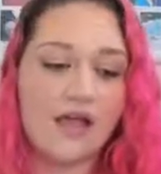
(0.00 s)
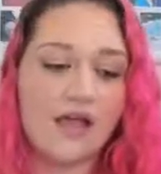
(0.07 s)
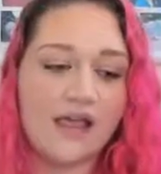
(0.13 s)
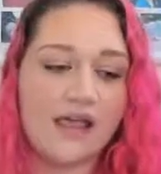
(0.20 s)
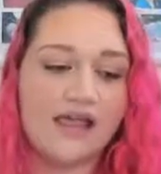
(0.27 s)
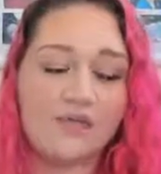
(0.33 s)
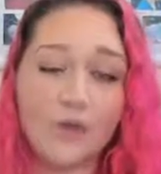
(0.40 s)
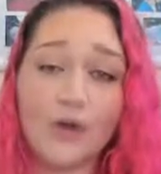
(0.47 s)

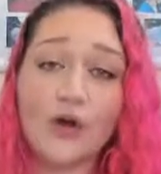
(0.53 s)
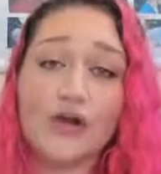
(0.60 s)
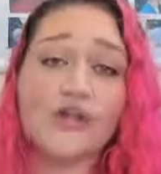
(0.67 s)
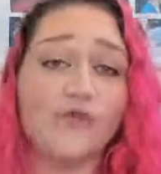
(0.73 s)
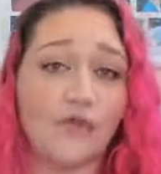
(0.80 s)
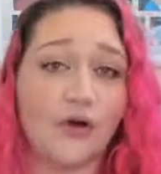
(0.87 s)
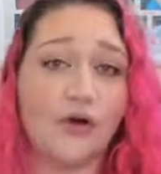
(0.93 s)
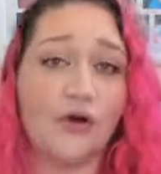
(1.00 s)
it
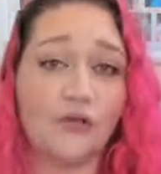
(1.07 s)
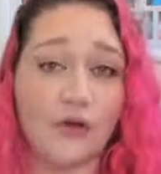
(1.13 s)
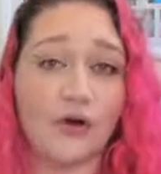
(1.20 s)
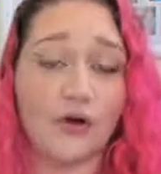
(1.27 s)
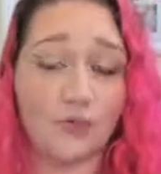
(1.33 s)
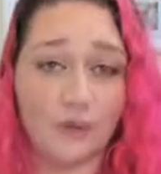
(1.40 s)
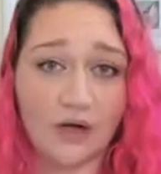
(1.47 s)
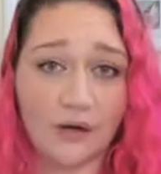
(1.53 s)
works very,
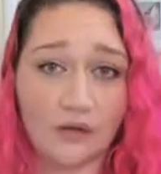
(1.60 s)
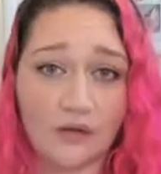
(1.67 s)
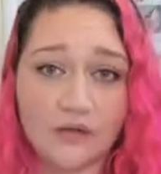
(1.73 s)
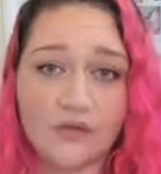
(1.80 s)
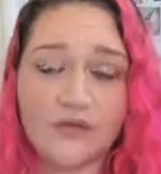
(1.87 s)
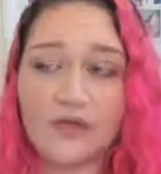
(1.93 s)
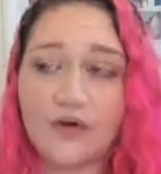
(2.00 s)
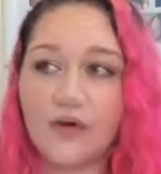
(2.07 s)
very
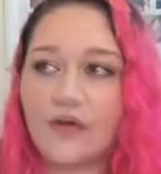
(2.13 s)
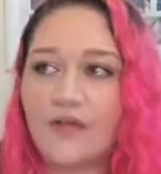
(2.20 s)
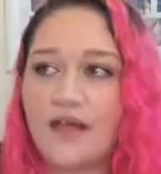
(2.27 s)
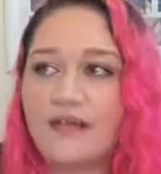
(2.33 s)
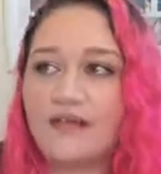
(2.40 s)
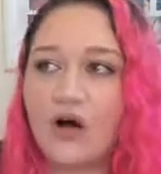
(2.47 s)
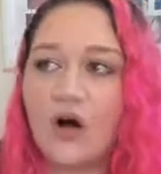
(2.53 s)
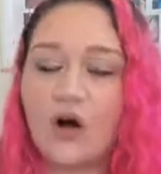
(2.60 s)
well. So
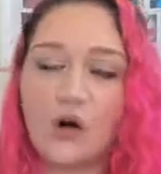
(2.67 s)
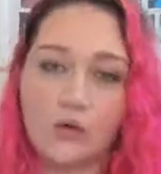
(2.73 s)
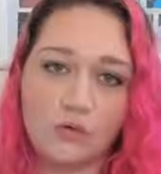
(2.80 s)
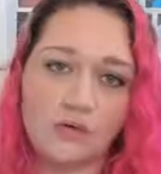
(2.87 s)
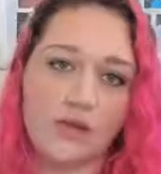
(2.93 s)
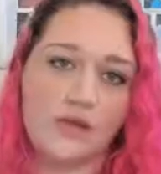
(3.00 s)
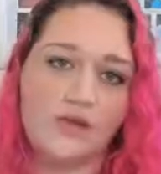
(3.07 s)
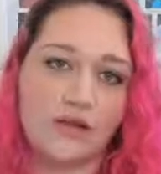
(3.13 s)
that's a
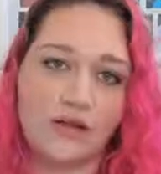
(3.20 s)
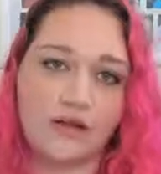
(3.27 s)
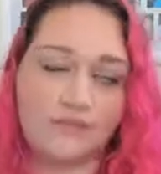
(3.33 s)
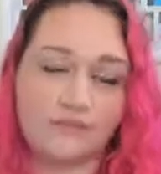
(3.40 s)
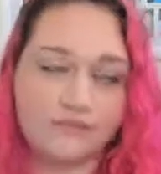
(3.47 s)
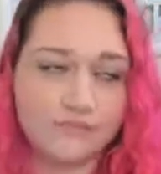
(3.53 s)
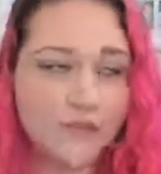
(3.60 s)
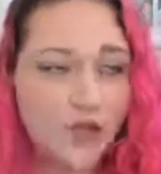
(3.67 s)
whole
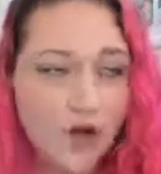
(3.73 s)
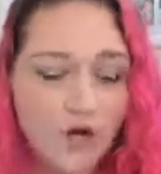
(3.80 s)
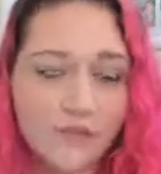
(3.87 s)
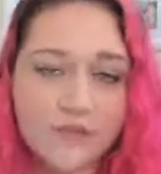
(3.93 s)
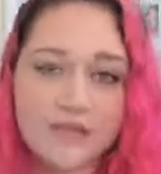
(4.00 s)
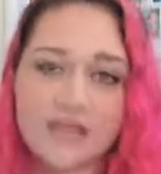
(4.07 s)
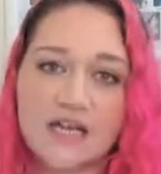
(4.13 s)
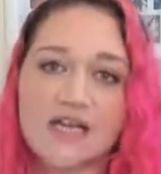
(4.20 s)
nother
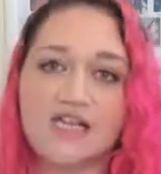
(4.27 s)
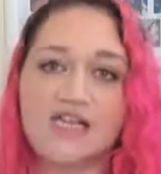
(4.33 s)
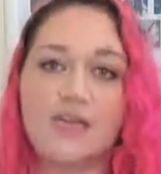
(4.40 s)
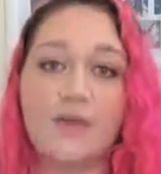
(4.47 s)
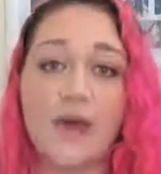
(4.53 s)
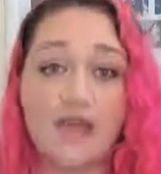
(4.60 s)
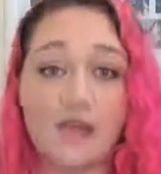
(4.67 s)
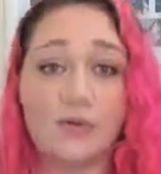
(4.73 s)
conversation
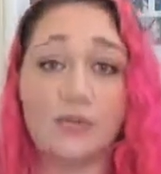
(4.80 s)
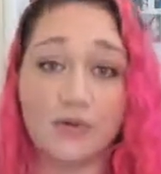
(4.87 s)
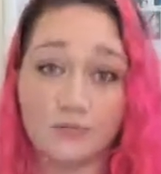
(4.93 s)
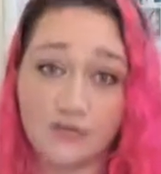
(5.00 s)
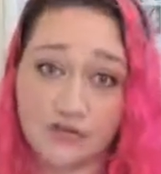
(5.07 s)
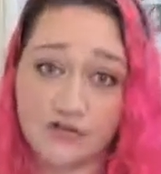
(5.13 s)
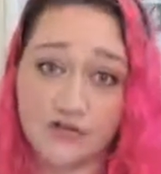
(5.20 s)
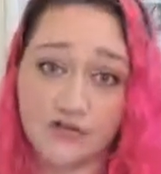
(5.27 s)
about the
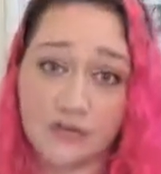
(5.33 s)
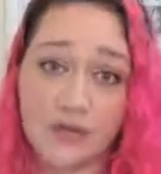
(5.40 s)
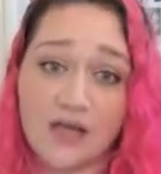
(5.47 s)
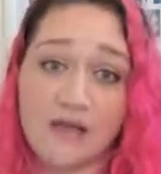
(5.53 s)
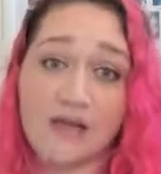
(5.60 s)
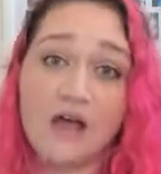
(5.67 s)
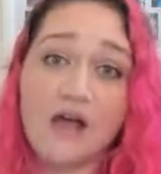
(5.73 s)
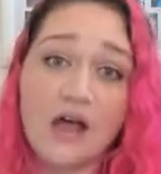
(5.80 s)
privilege of
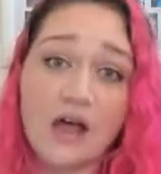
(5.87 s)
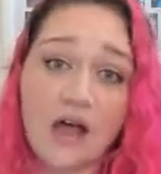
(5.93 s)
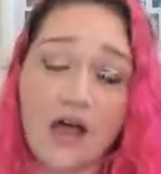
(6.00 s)
being